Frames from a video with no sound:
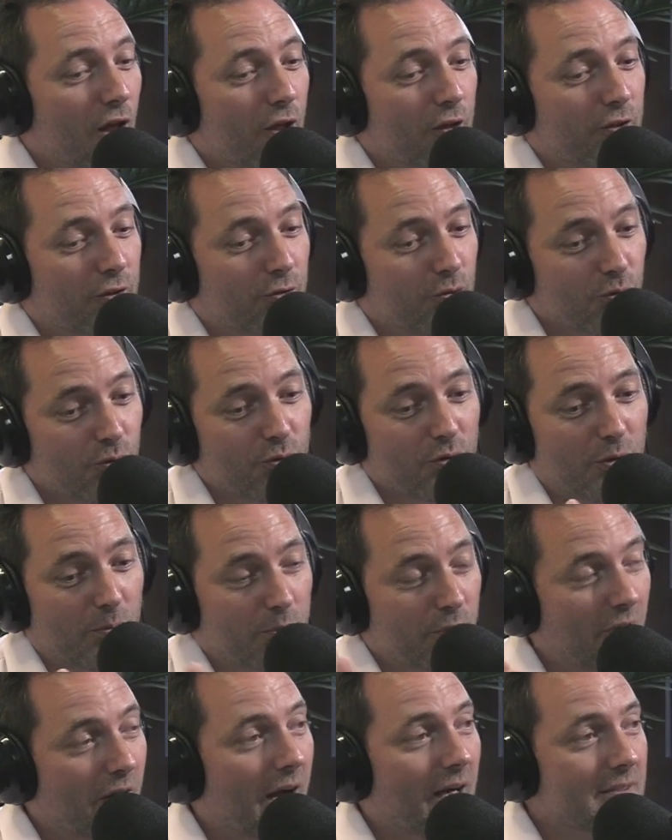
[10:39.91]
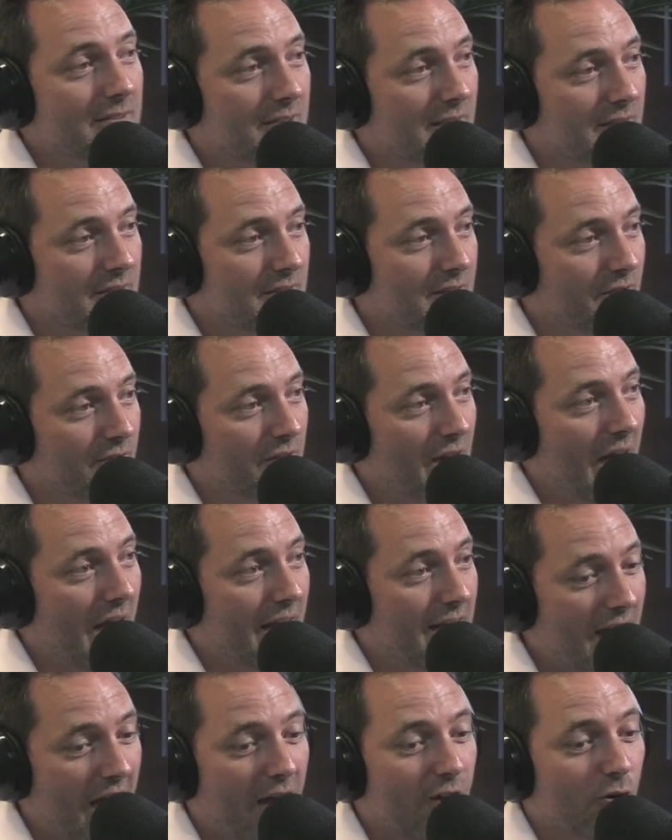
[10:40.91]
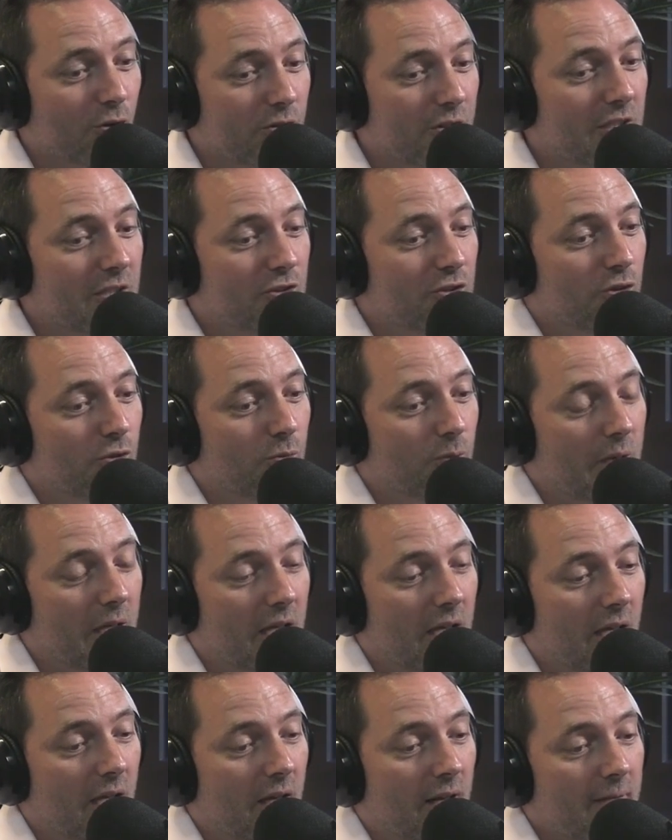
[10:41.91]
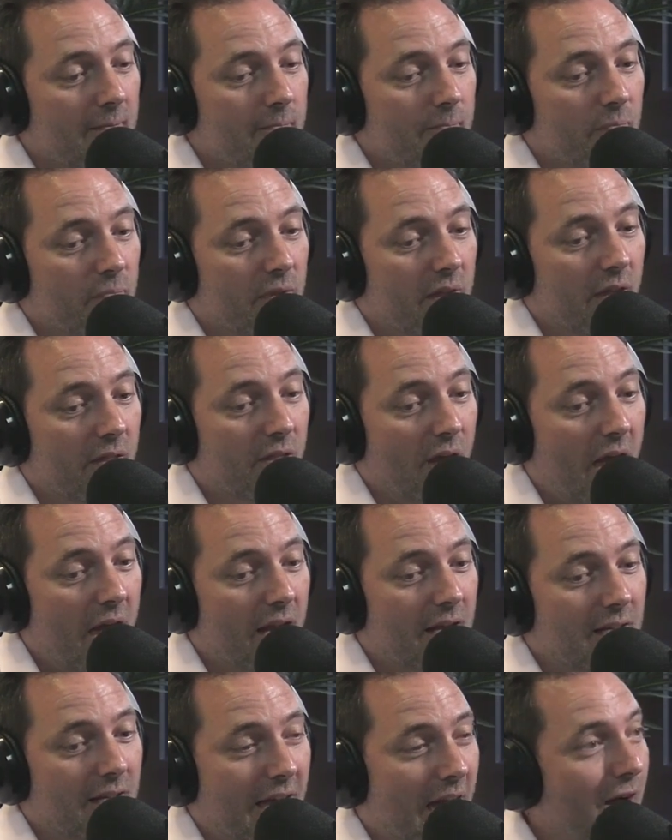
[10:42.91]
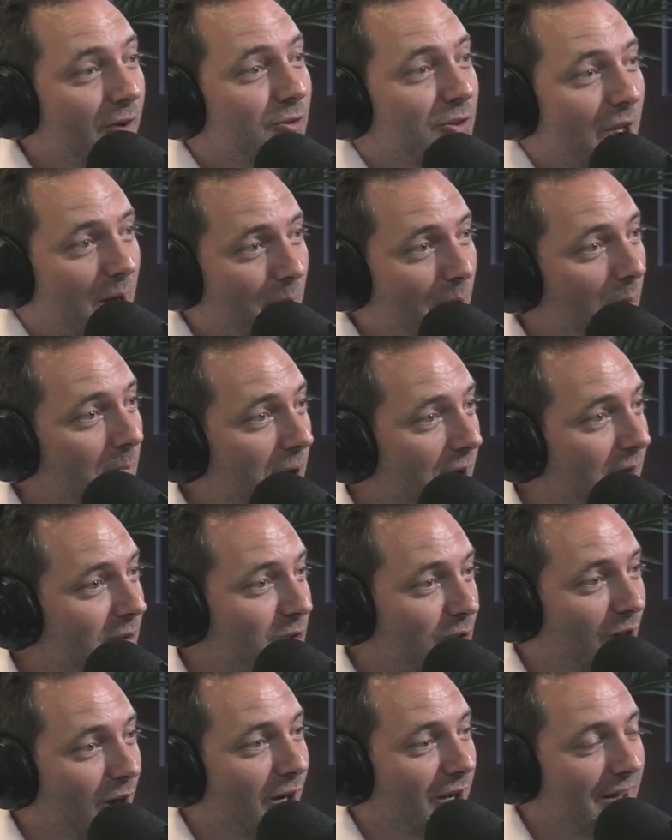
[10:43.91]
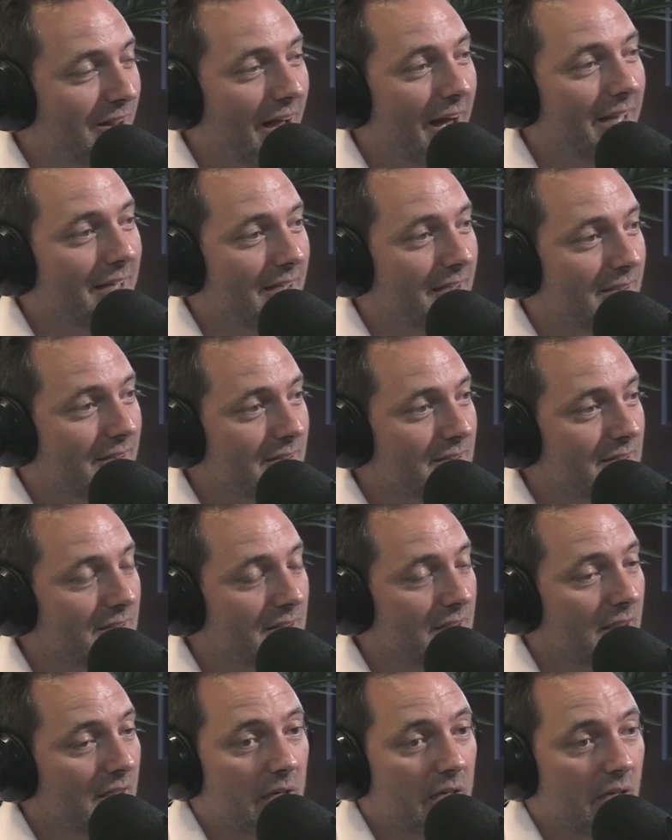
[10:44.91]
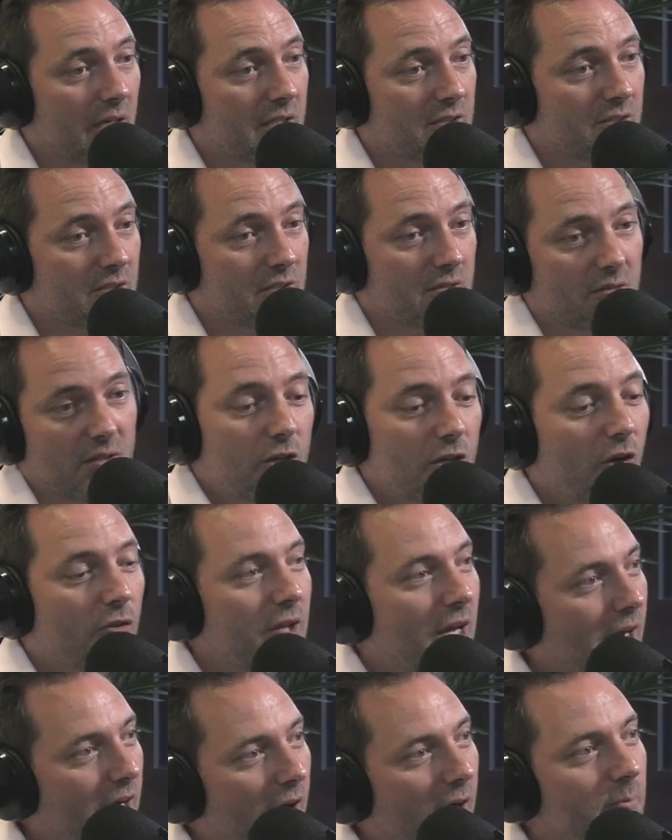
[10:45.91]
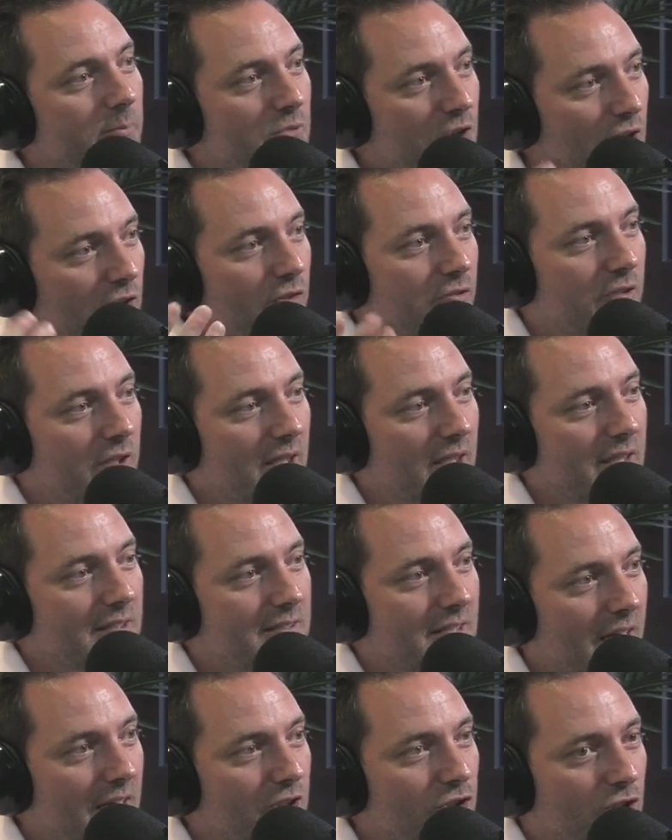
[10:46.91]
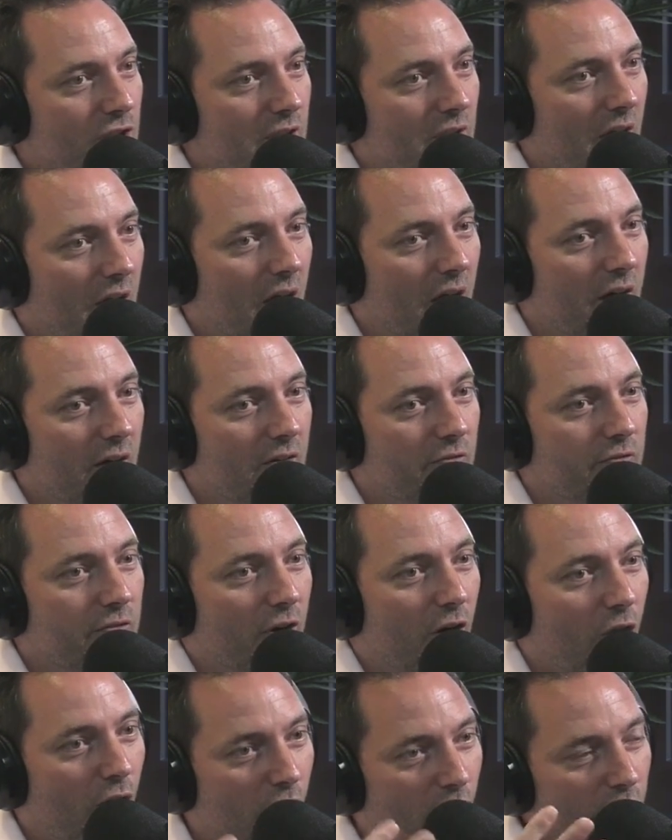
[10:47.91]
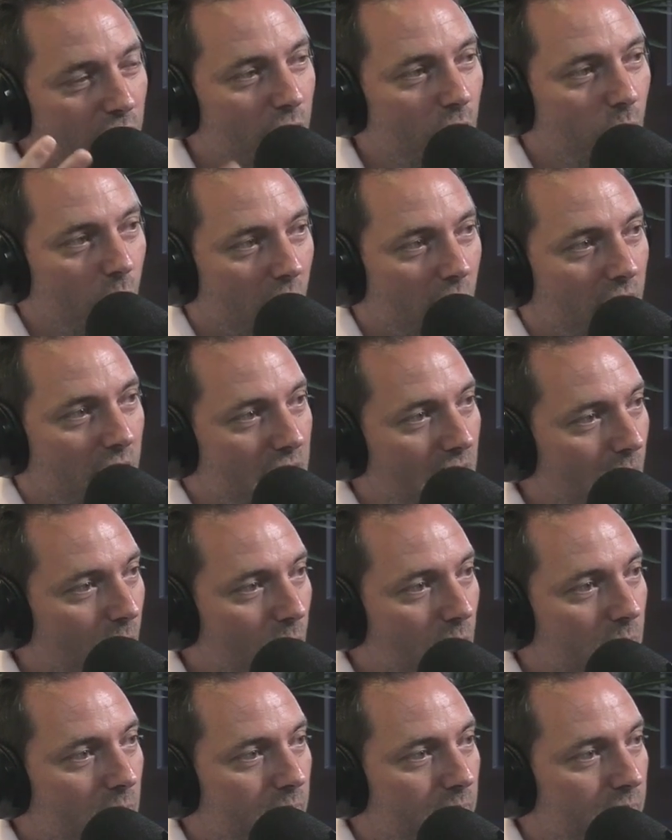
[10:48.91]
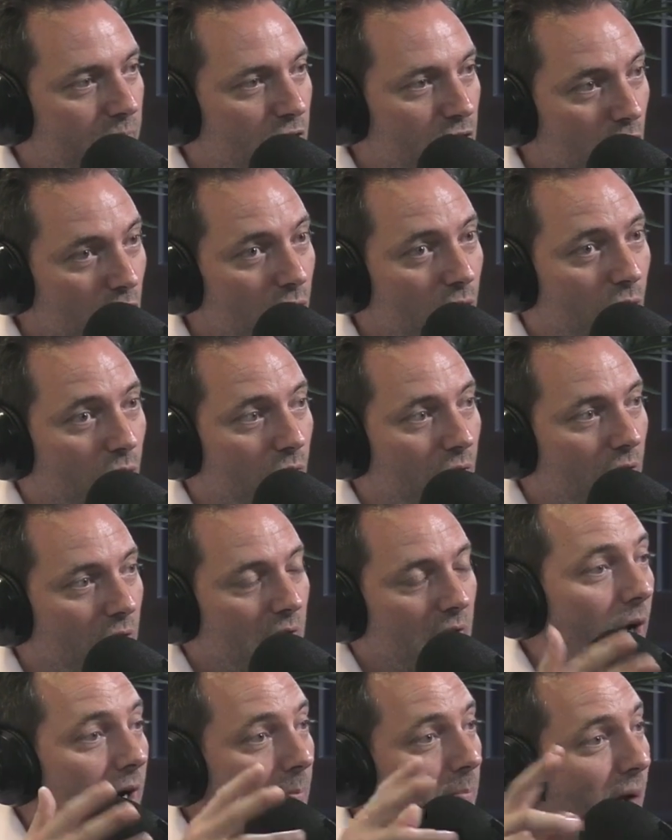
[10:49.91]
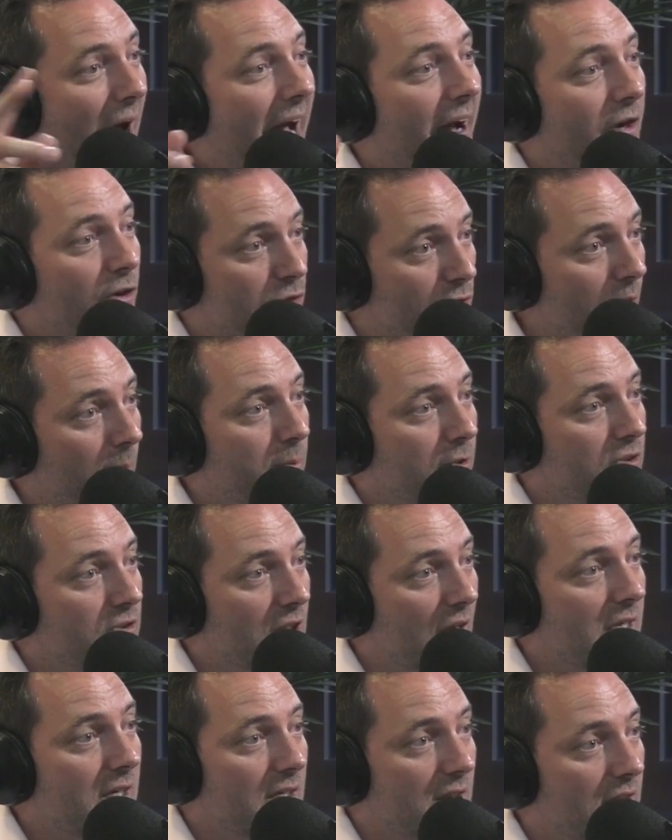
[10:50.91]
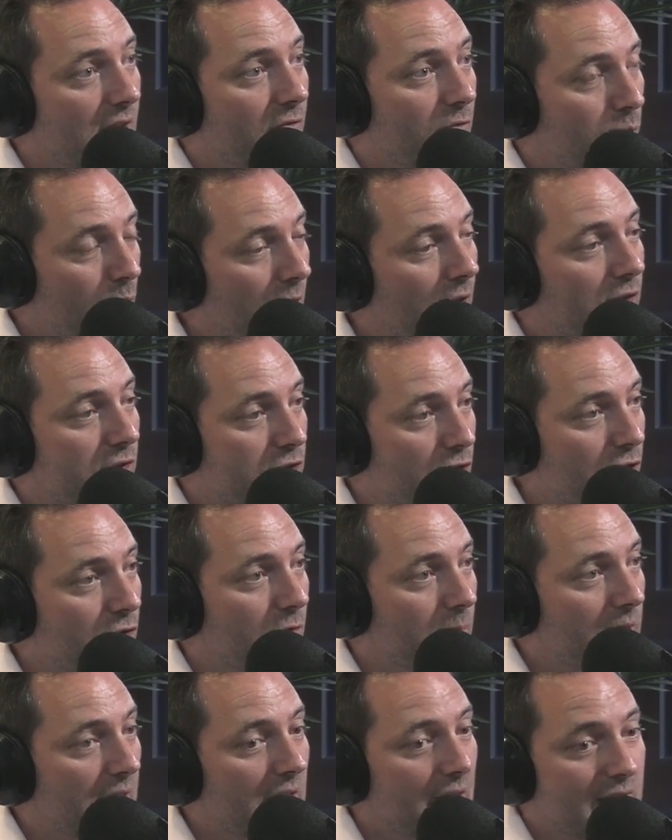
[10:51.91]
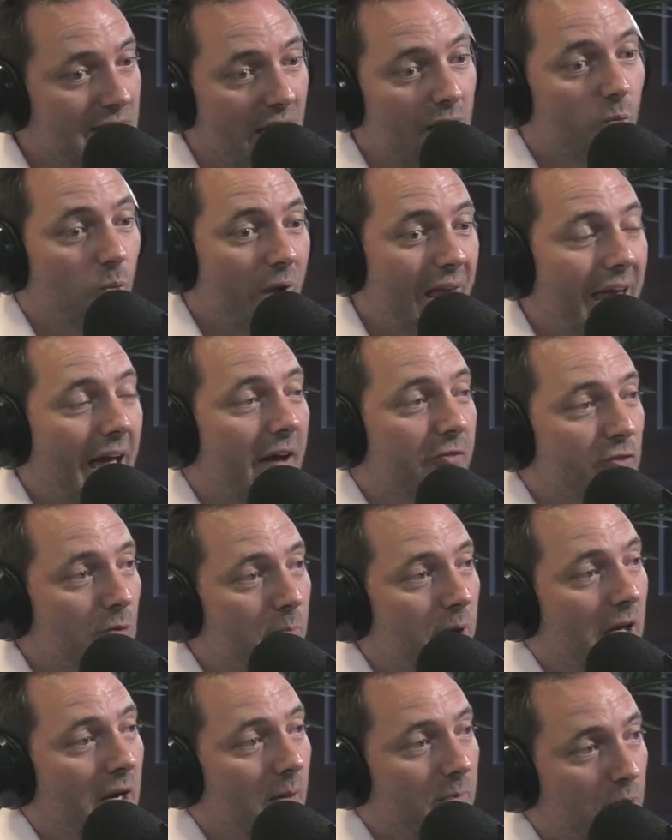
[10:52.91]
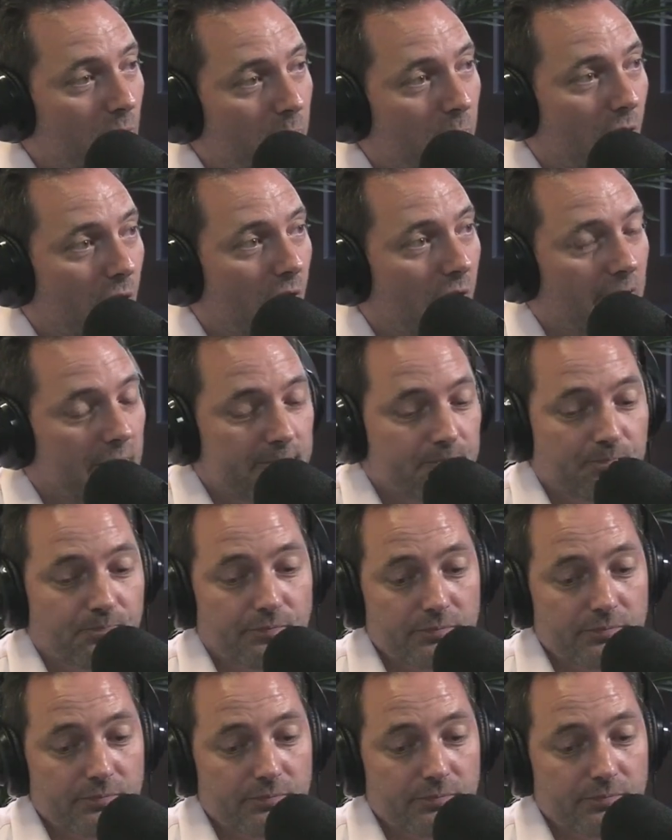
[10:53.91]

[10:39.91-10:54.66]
through the process of that, not only do we then count them amongst our clients, because, they come to the realization of all the work that we do, correct, what a buyer's representative will do, because then we have to pick up the ball